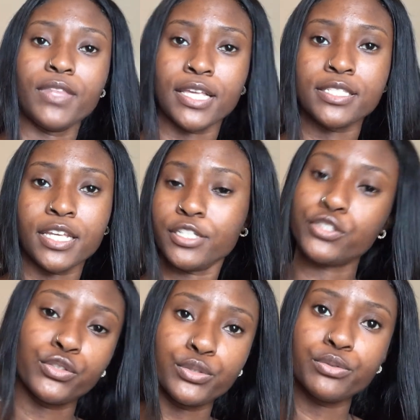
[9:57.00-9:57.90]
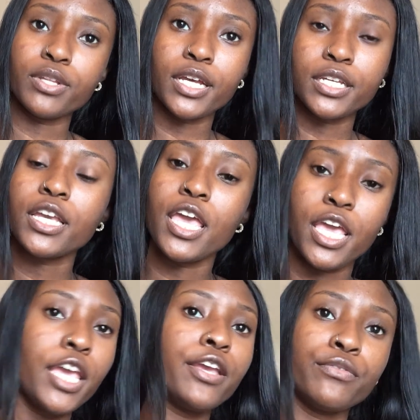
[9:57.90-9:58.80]
that saying is true. Like
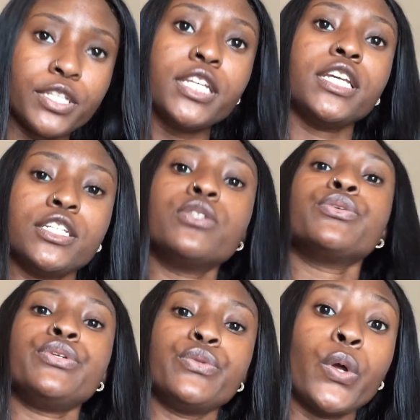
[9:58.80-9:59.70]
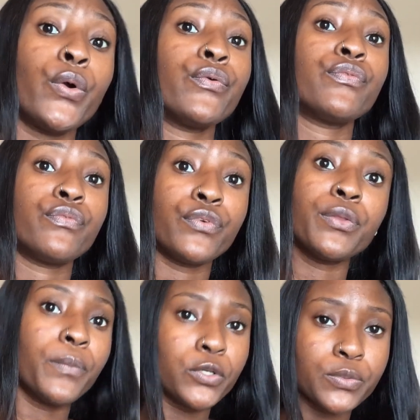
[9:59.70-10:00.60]
it really is who you know for
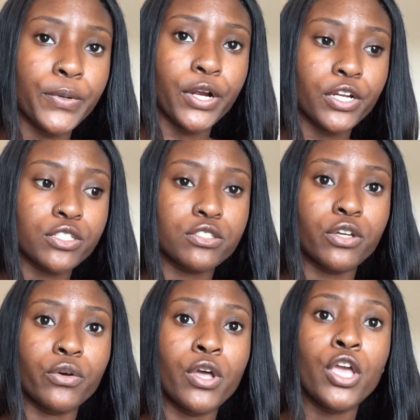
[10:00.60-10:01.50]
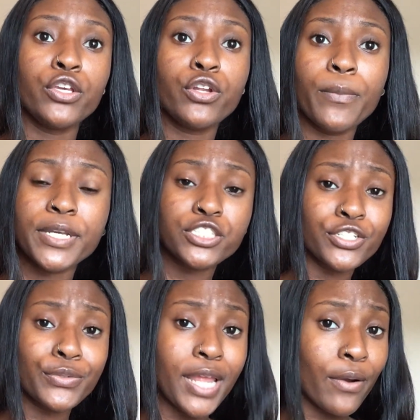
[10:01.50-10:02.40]
the most part. So, make
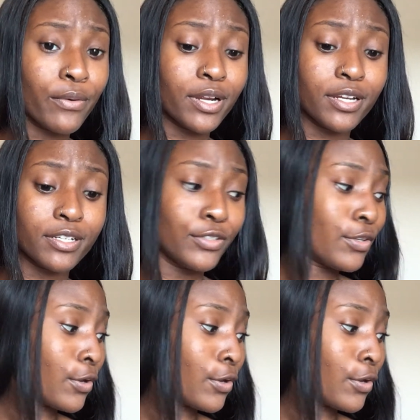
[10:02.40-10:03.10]
sure you network.